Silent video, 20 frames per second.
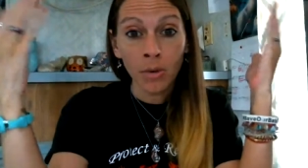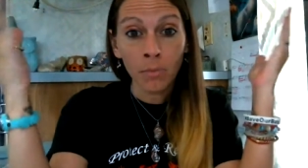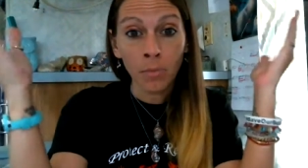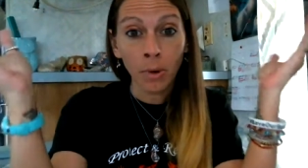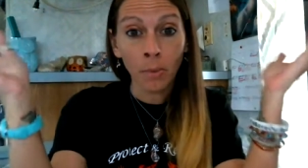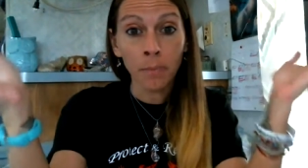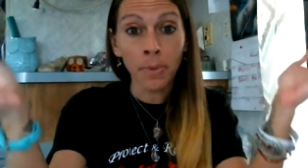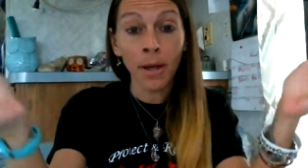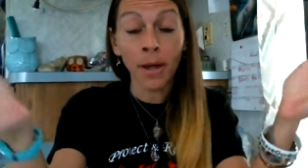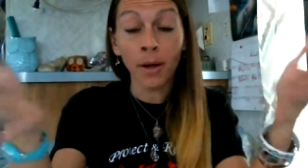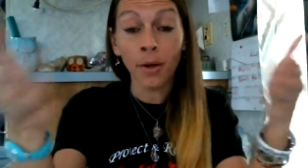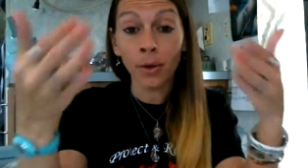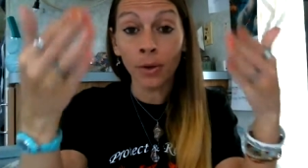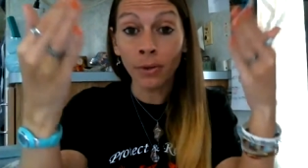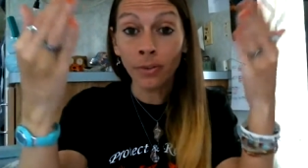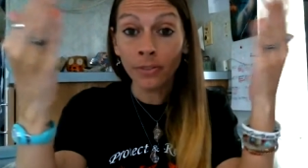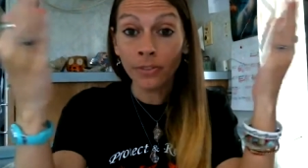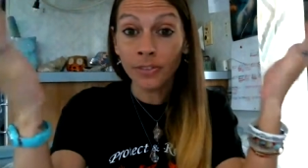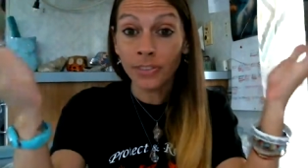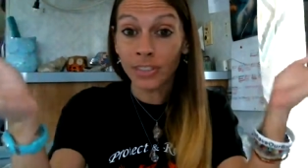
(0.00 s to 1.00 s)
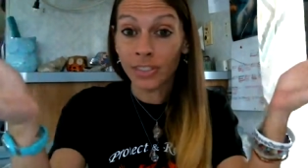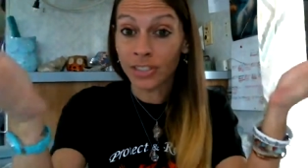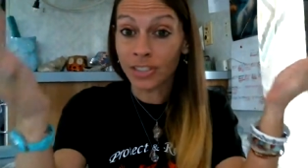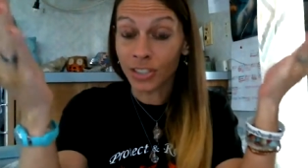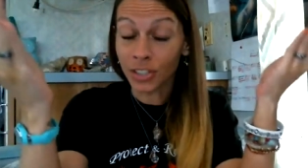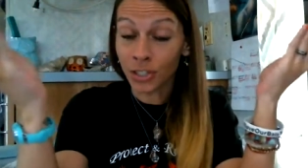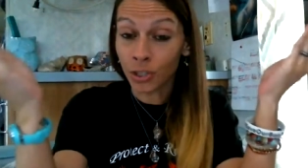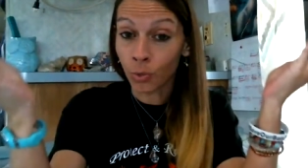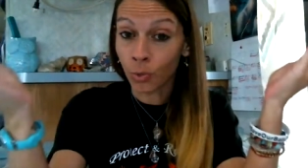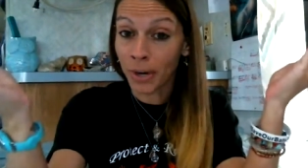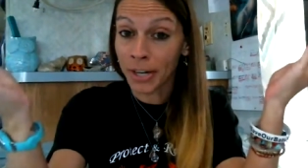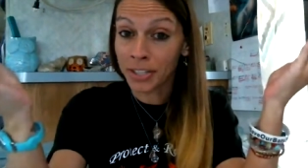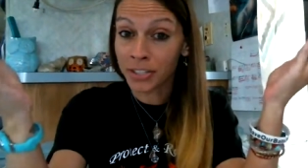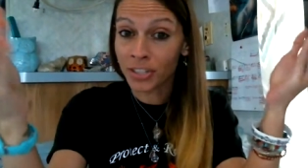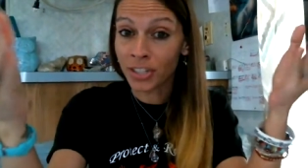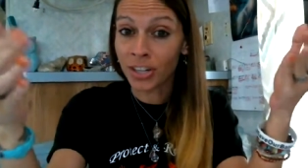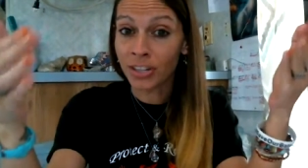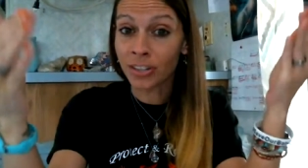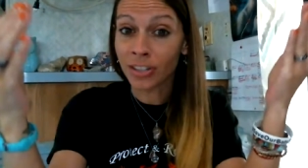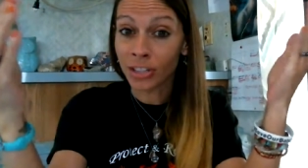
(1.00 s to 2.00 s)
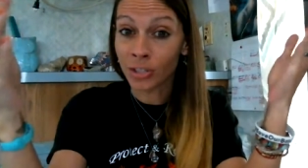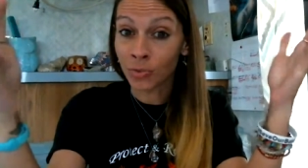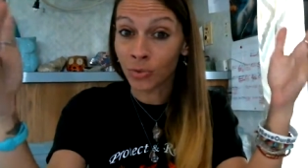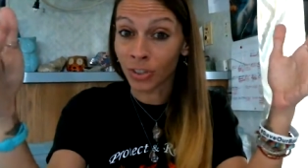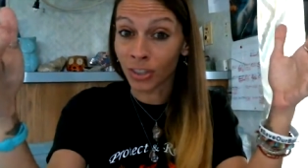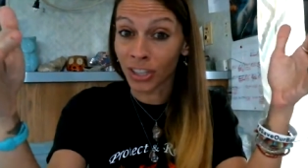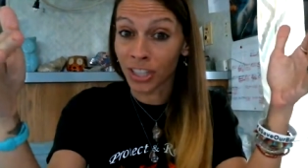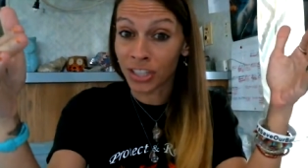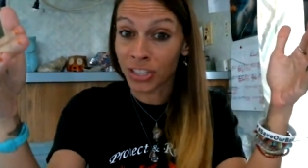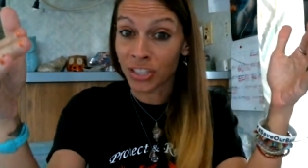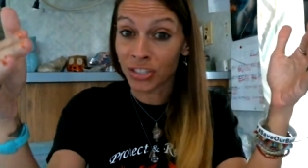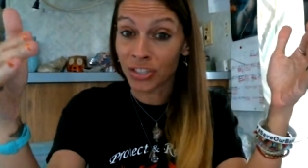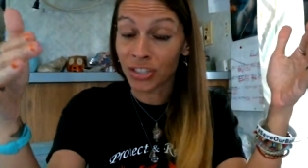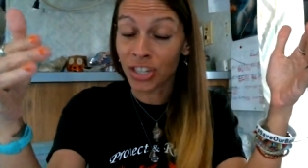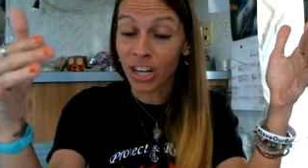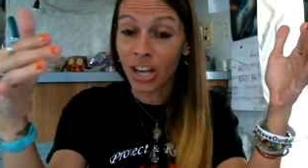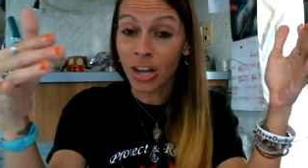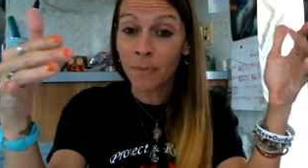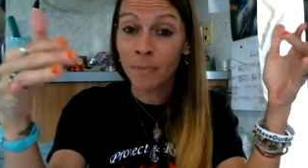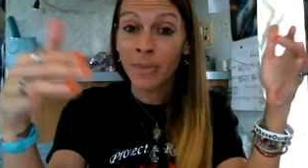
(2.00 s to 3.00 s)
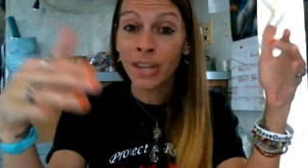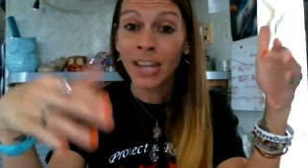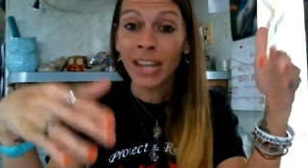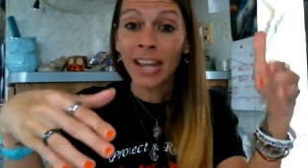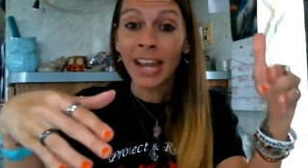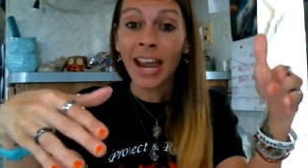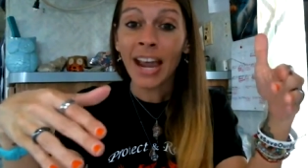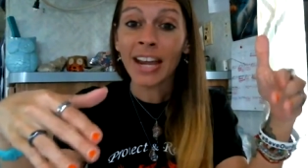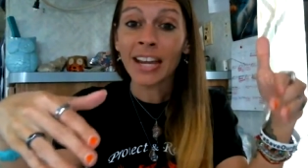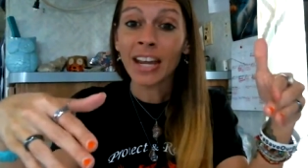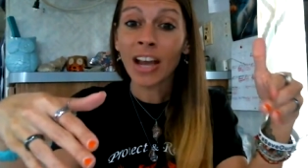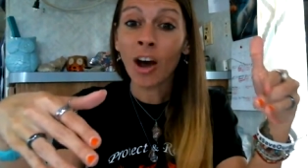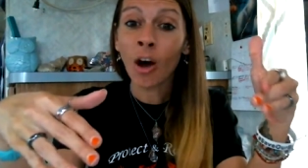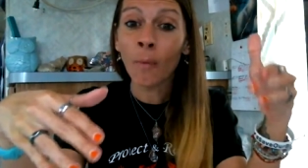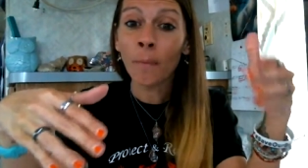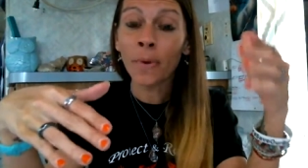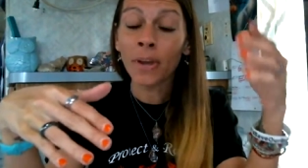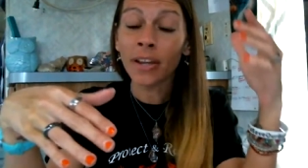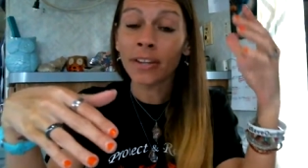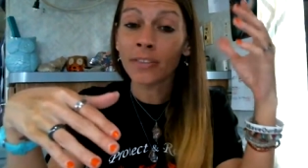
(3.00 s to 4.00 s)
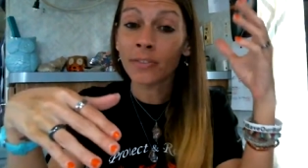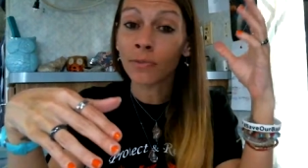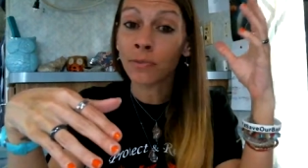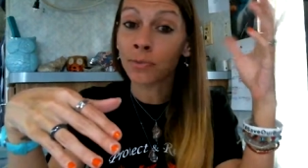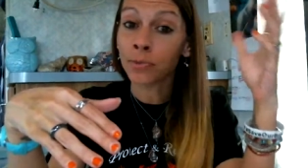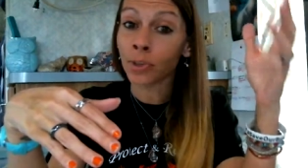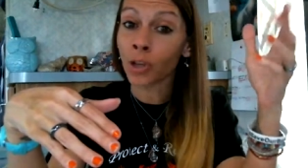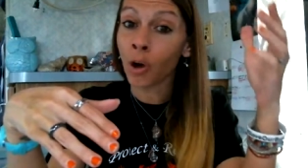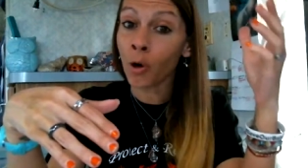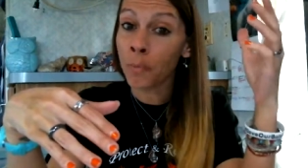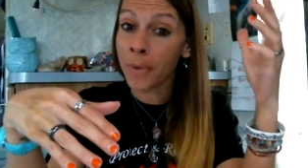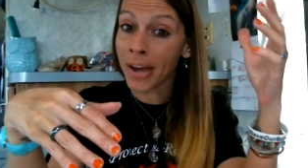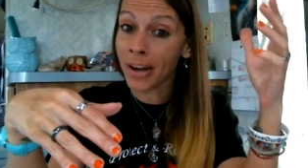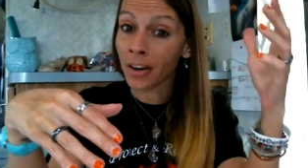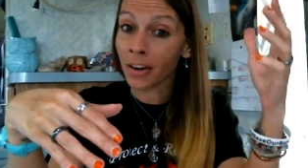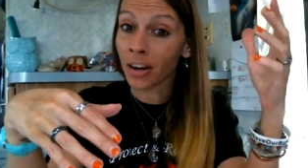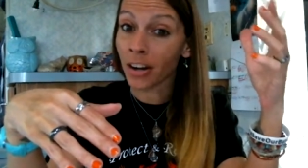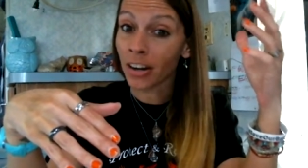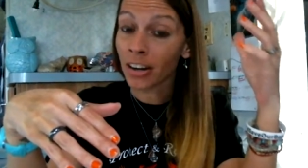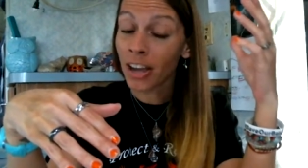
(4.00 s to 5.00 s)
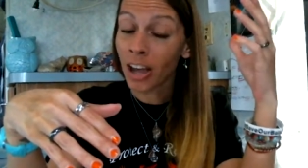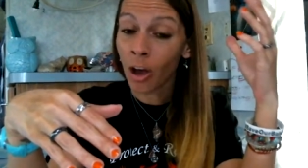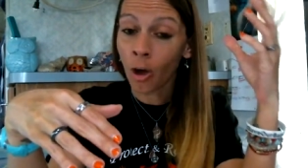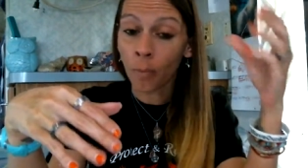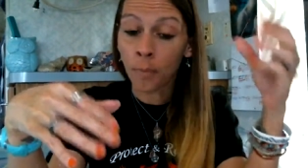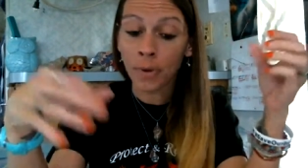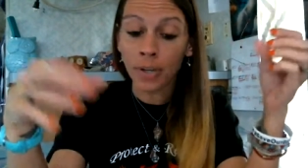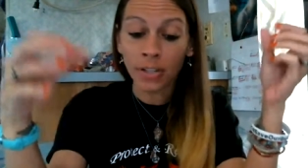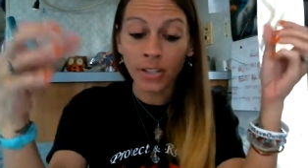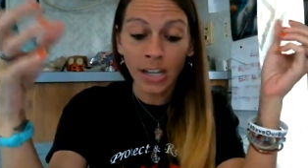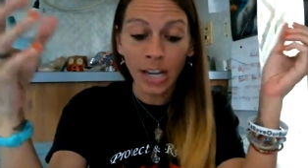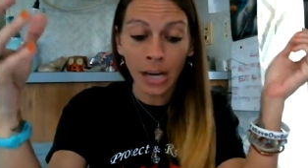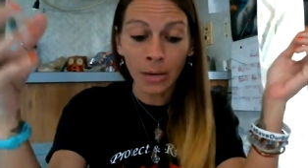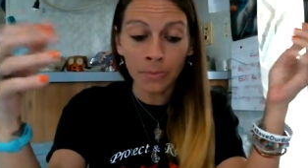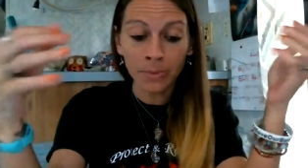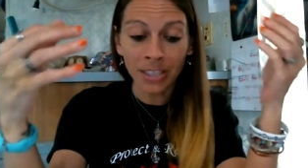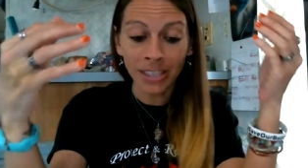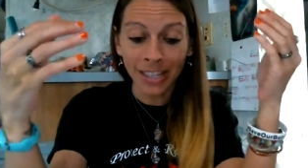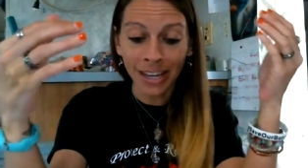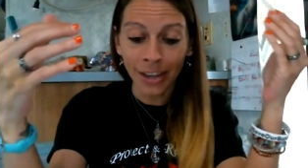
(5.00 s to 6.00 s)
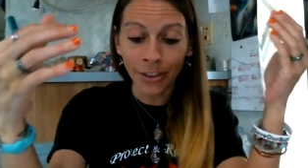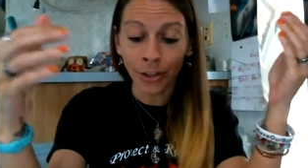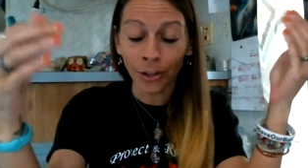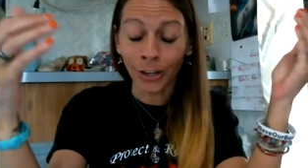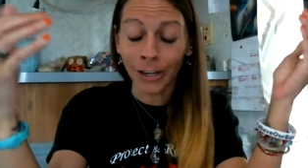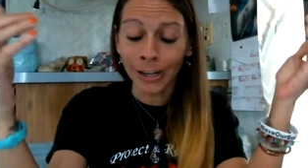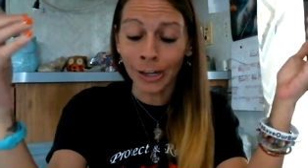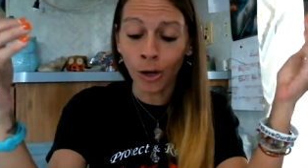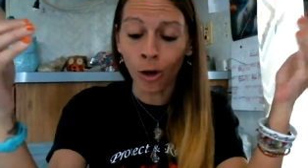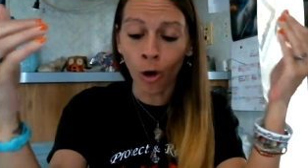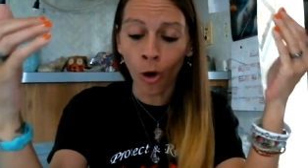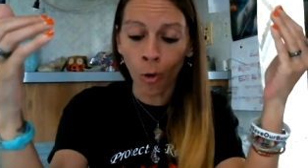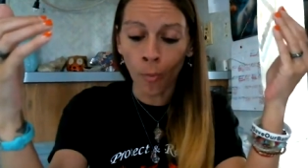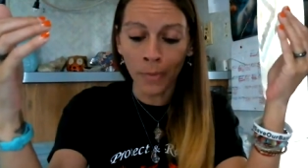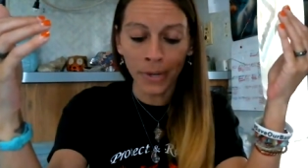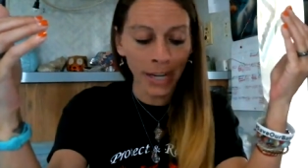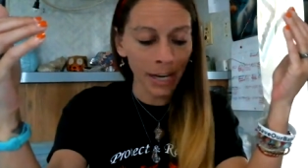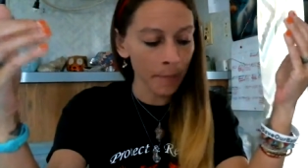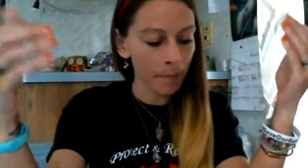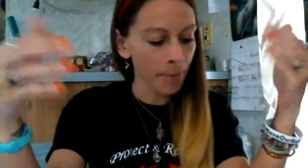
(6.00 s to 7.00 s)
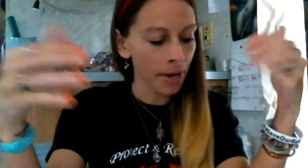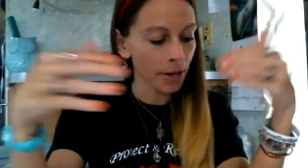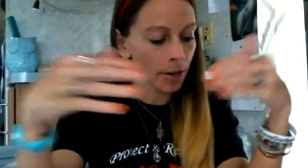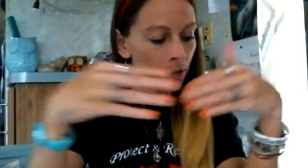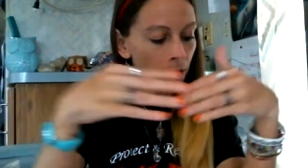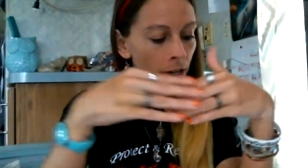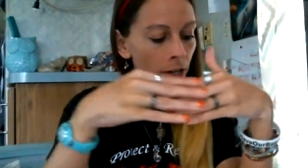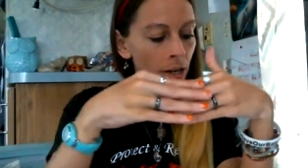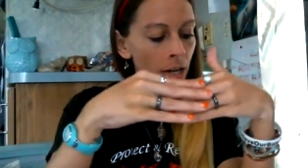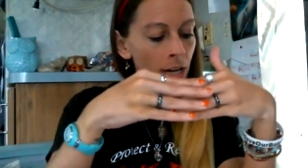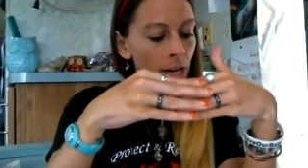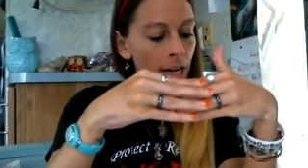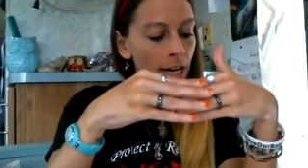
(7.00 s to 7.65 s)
propel this situation, this relationship, and help it flow better, help it come together and culminate better.